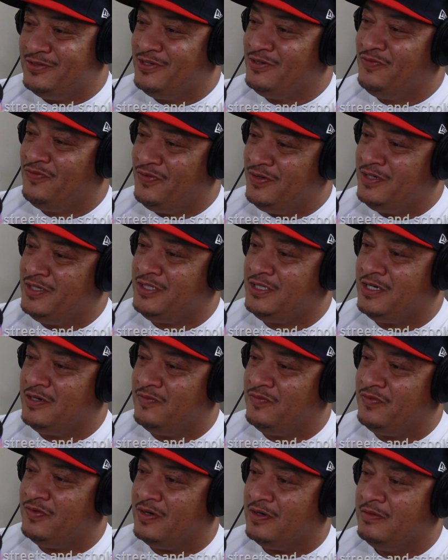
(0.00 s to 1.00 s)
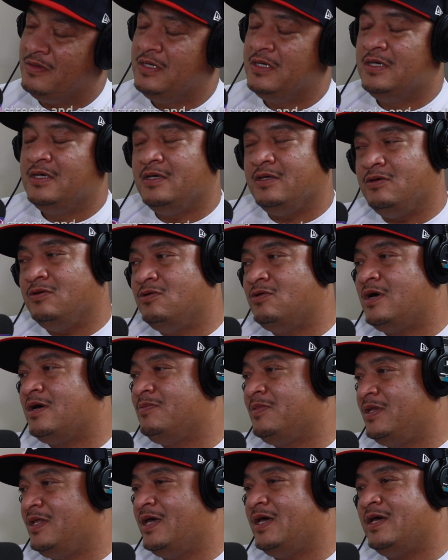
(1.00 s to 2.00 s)
did this footage come from? You know how
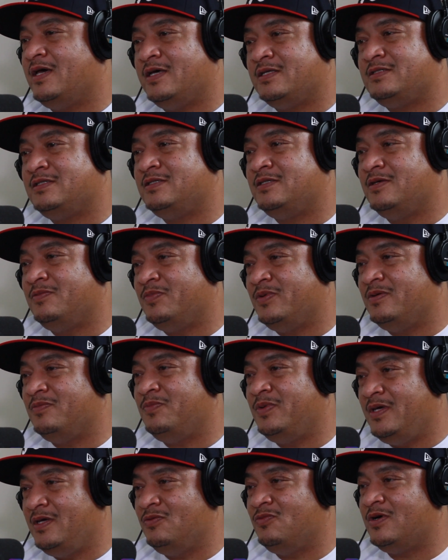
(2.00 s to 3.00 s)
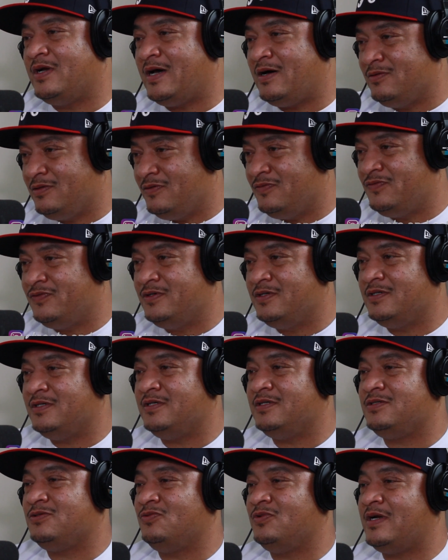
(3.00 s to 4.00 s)
many asses done been beat without the
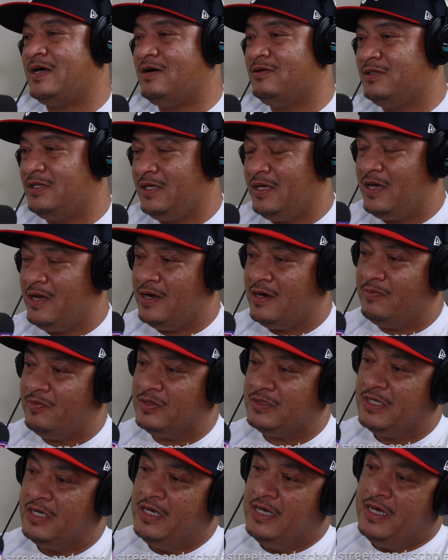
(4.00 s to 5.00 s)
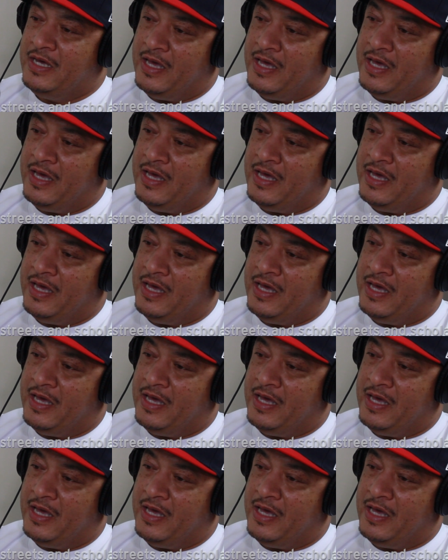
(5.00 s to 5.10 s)
footage, without the cameras?